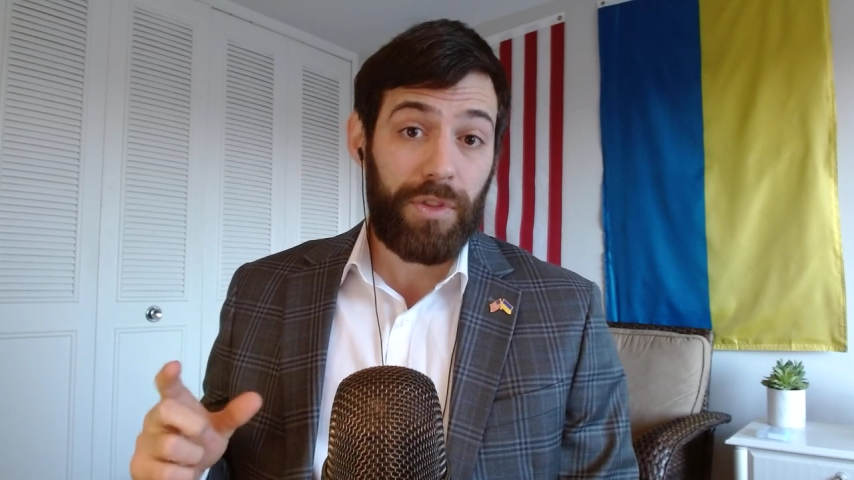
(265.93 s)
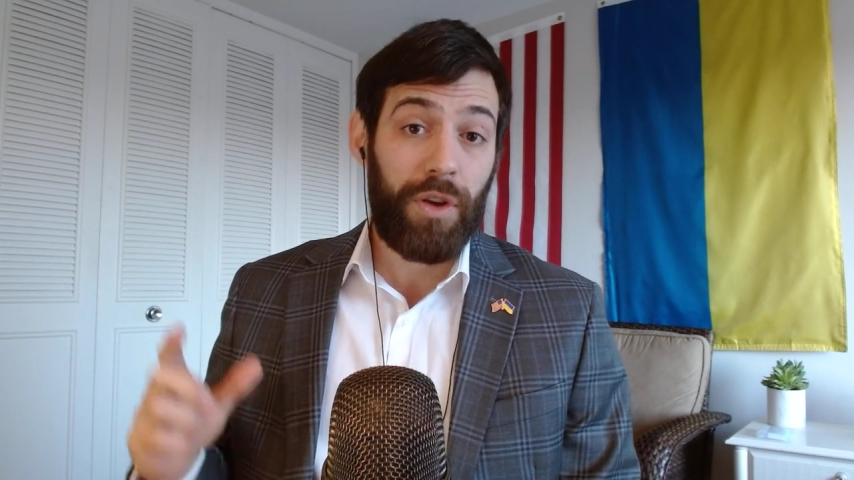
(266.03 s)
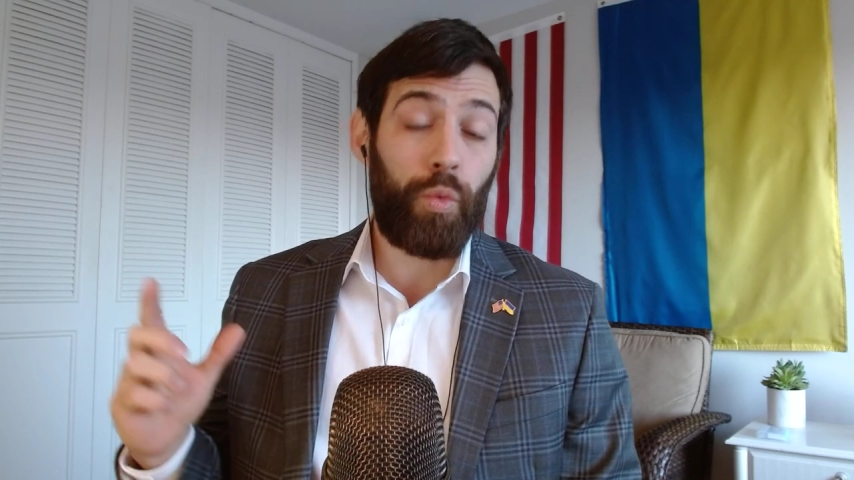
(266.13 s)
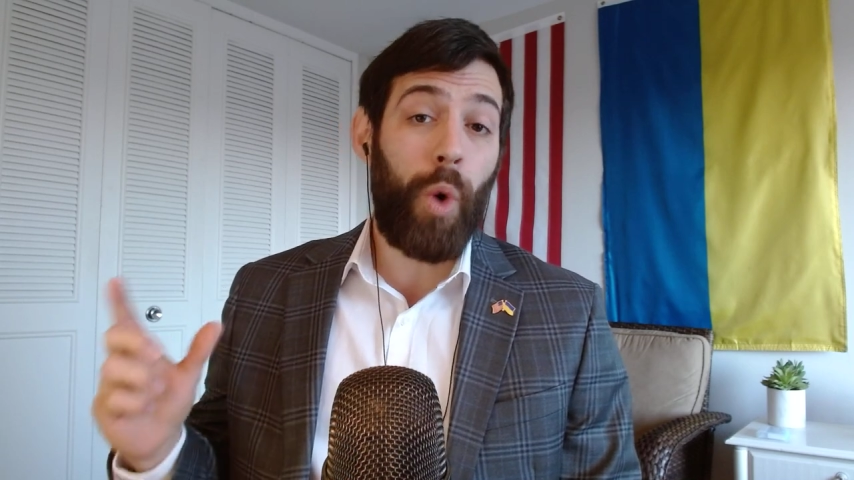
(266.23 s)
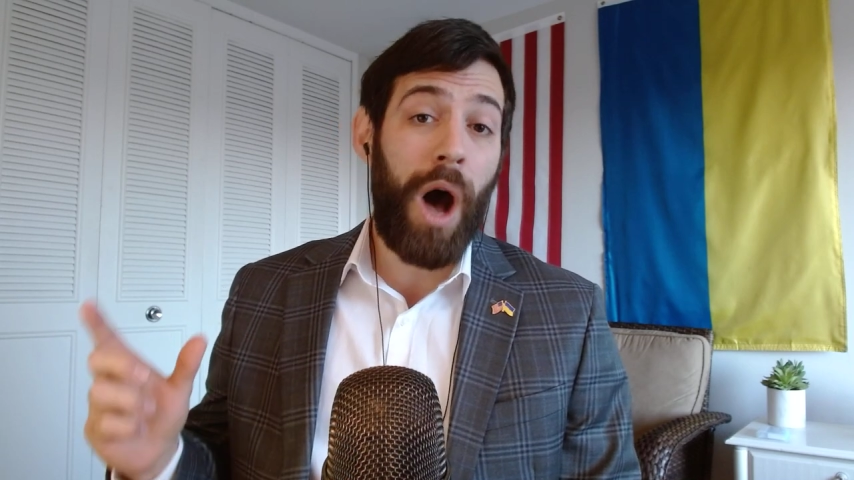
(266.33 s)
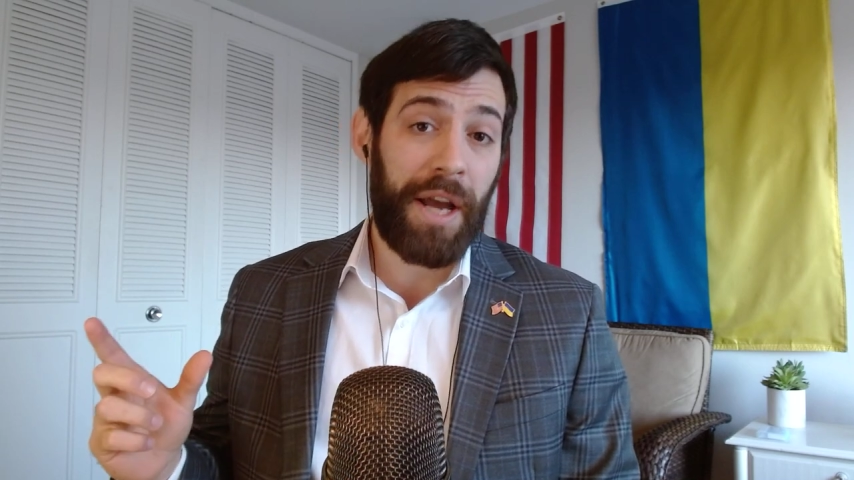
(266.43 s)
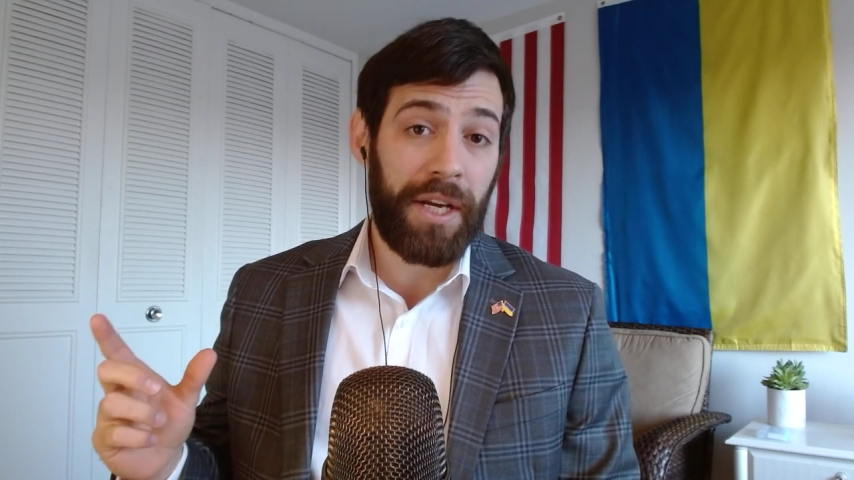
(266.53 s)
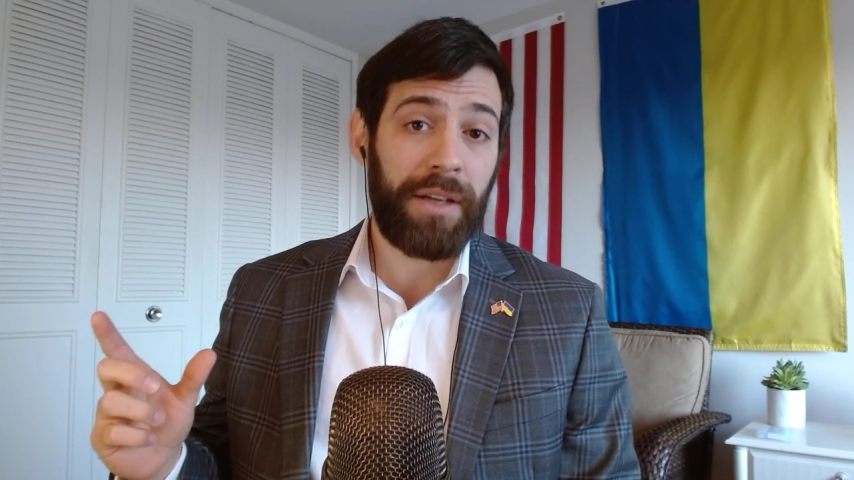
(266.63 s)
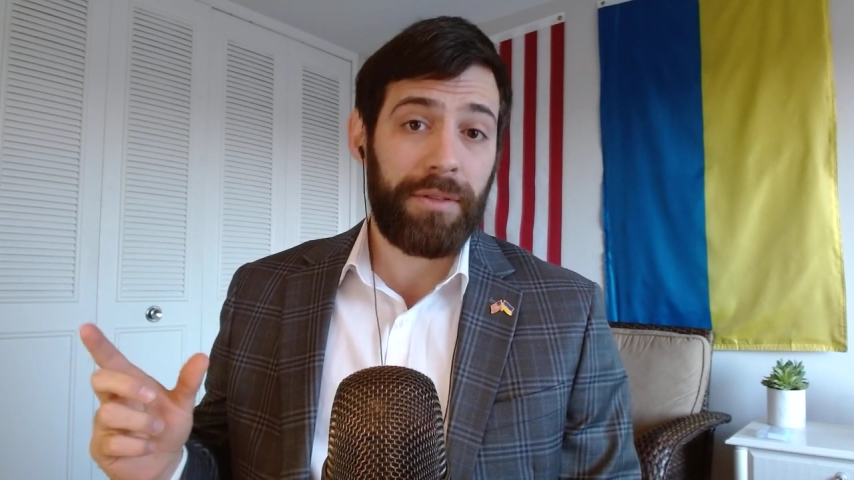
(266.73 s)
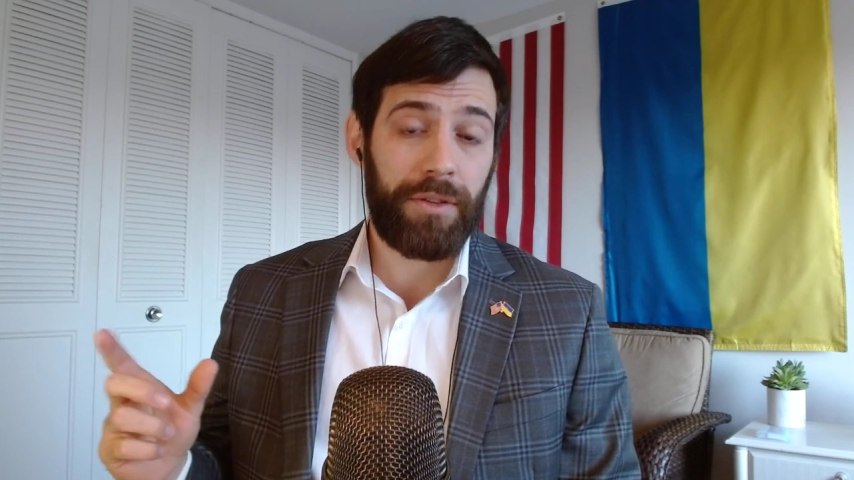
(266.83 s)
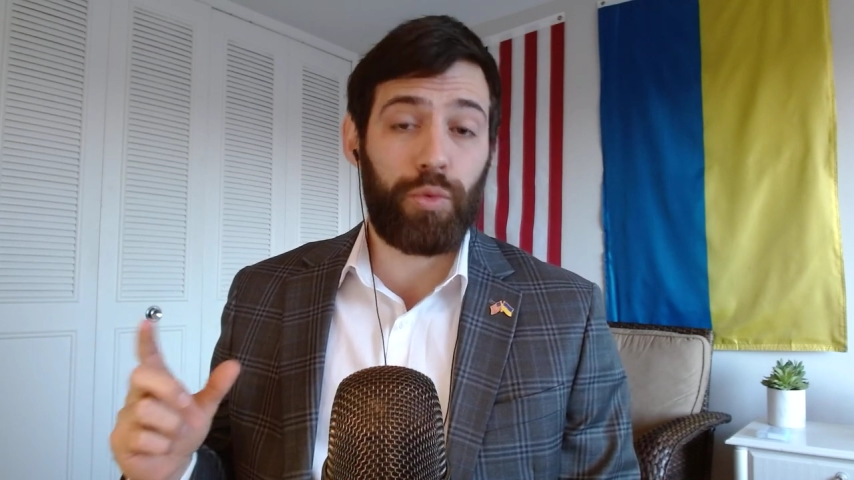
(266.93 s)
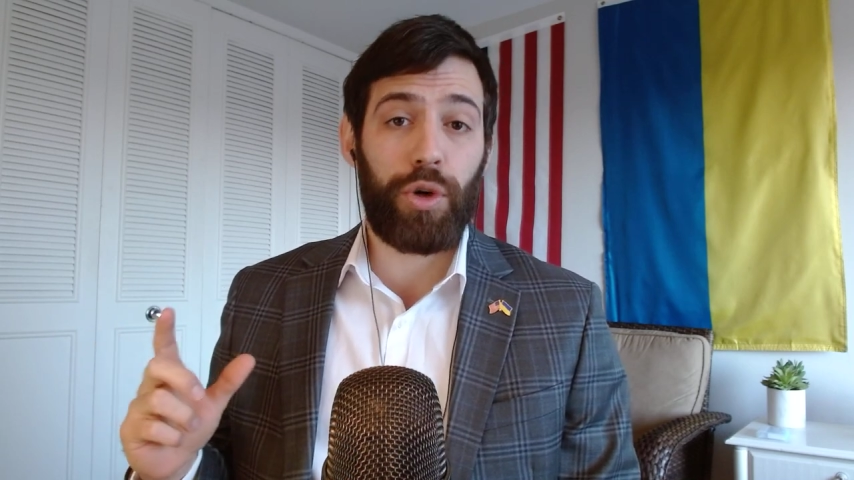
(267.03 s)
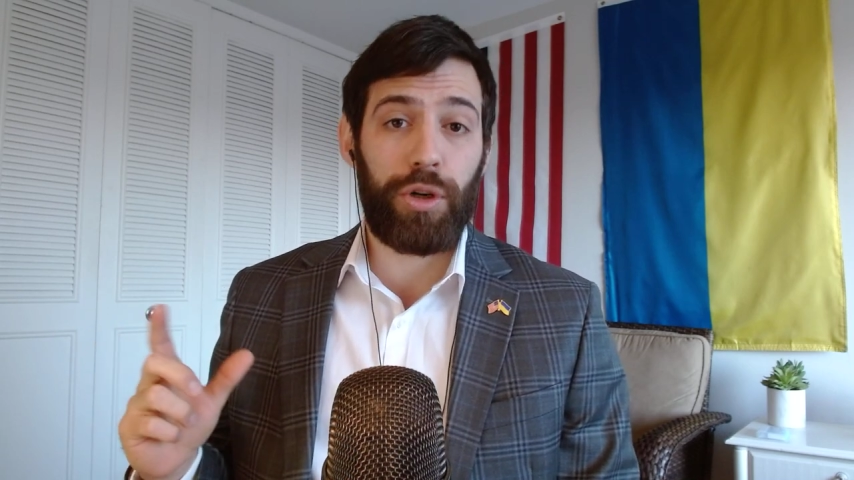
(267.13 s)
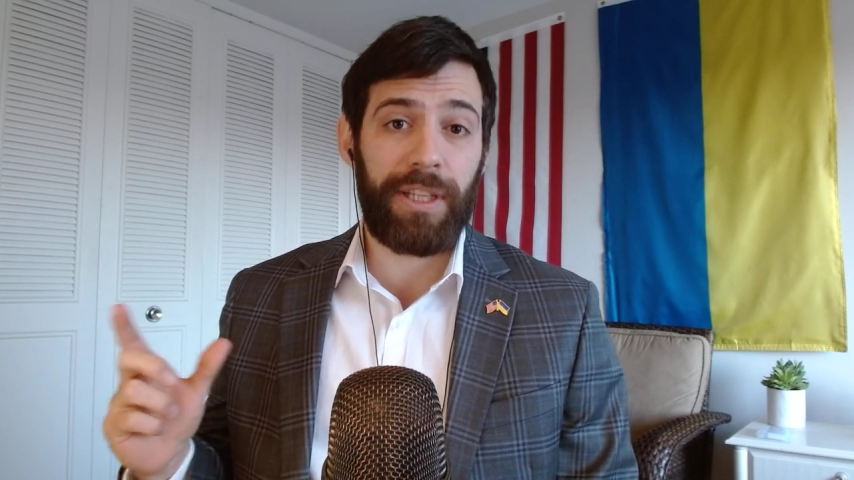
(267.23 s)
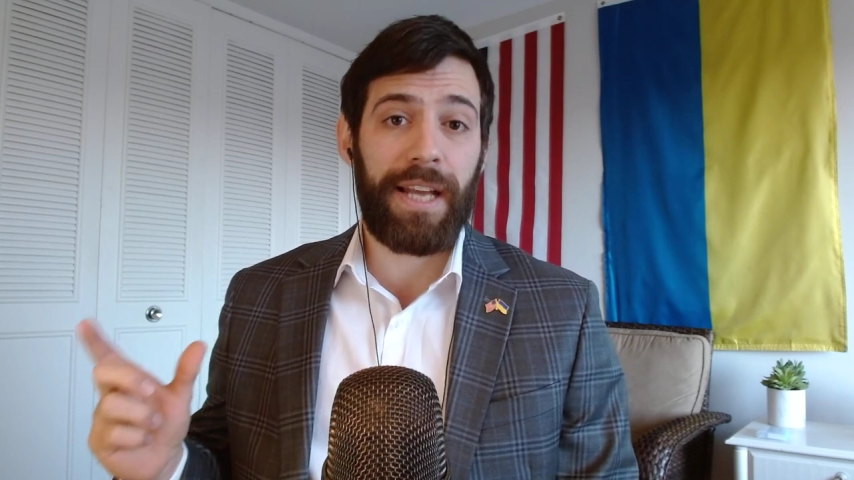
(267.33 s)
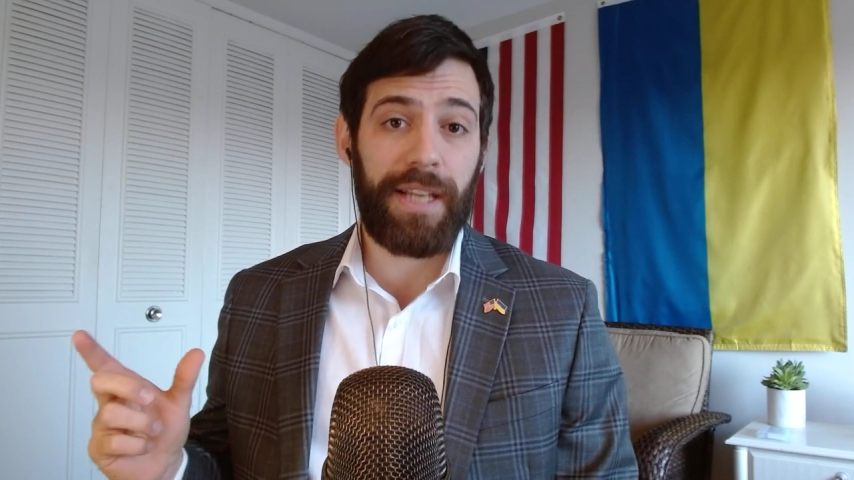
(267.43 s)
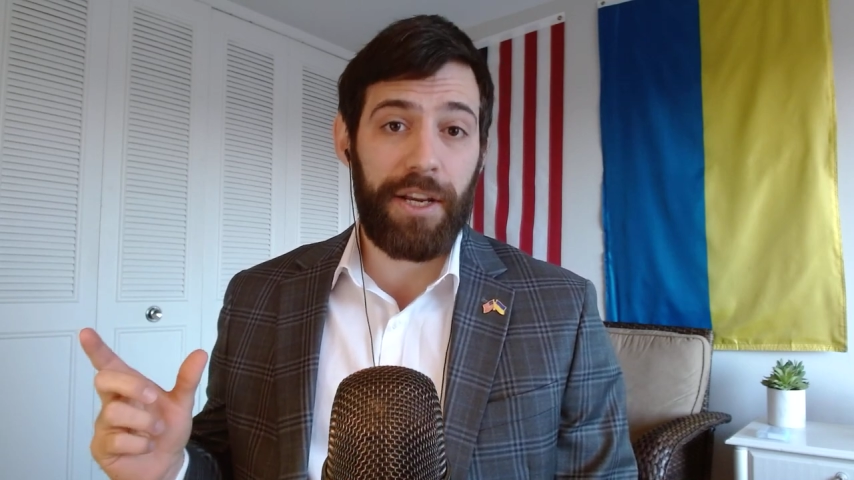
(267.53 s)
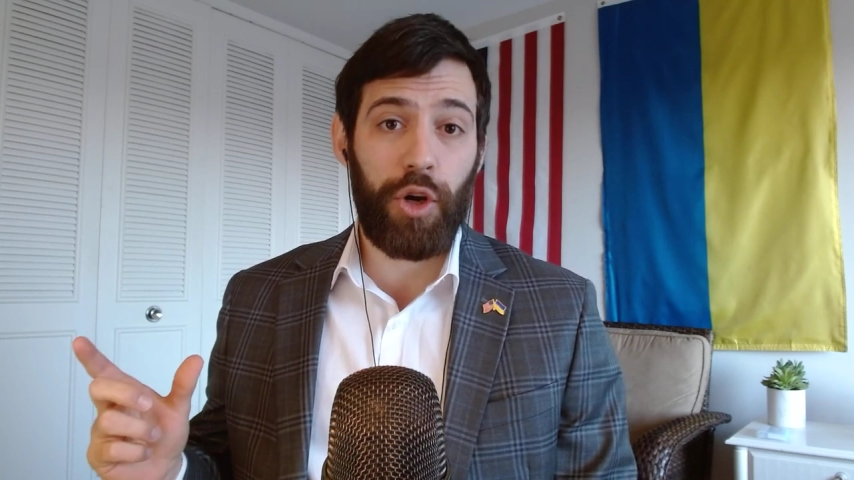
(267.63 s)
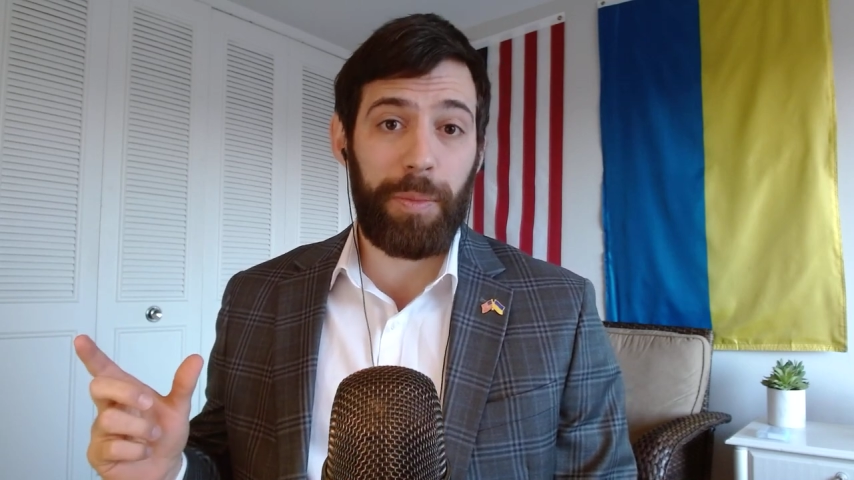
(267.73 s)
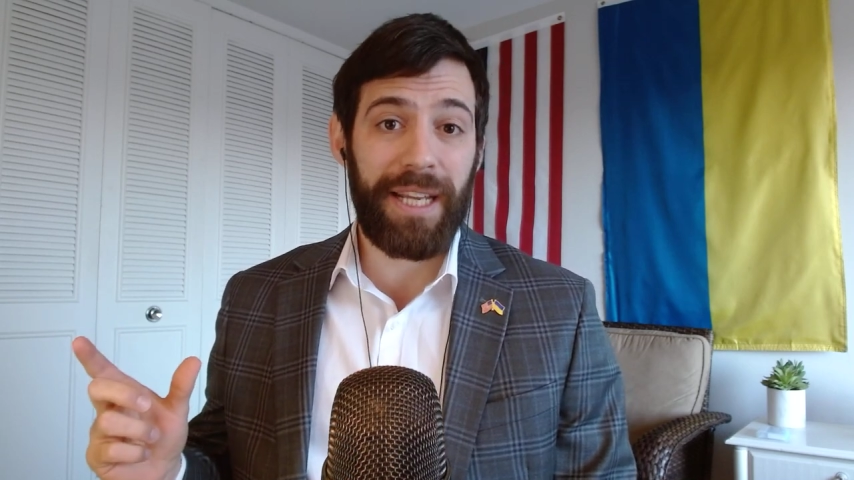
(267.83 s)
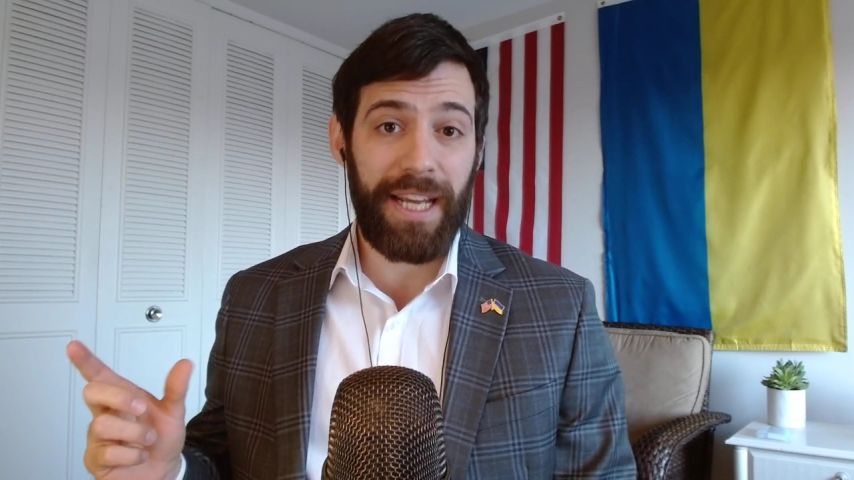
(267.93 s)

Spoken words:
WADA, the World Anti-Doping